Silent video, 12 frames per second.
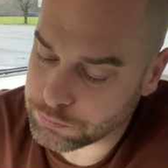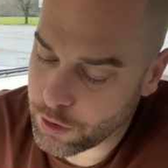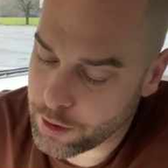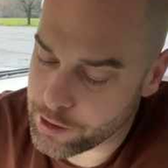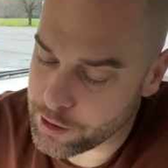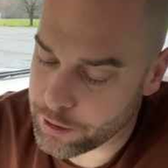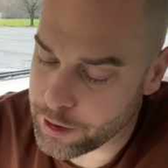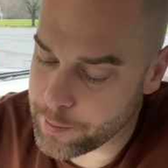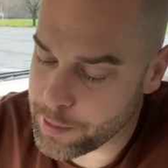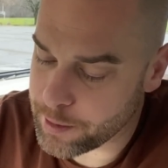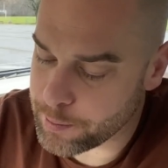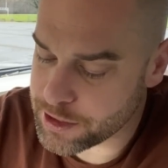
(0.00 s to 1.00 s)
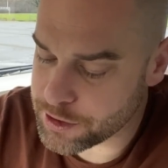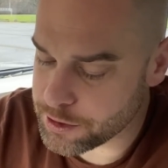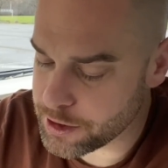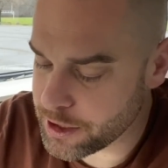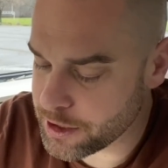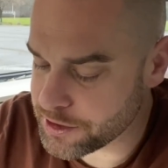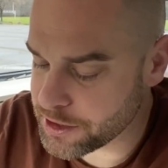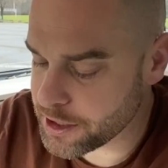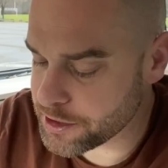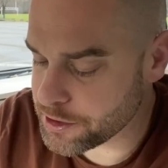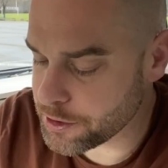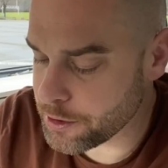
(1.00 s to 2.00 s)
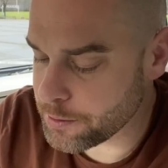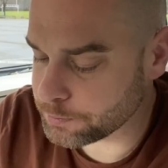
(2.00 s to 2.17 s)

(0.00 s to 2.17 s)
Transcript: a great big mystery in a sense, so.